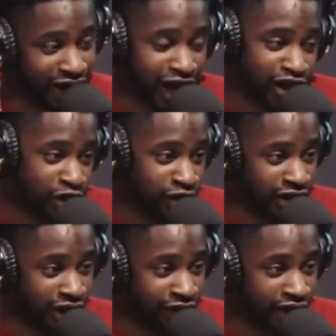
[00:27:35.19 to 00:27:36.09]
And I chose
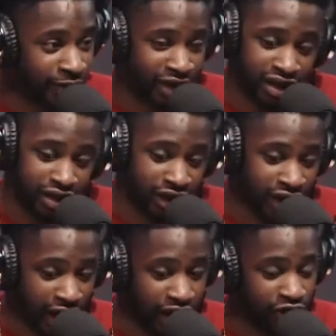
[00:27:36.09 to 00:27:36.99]
to live there. But it's a
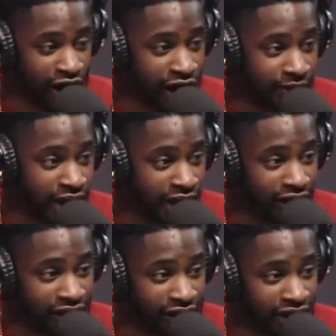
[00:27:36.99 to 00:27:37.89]
lot of crime
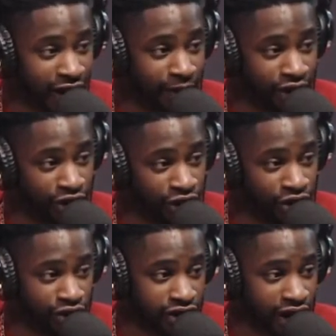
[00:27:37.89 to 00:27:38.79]
and things happening on the
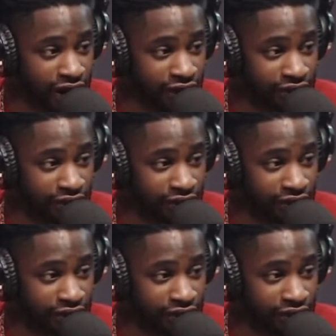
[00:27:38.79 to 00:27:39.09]
north side.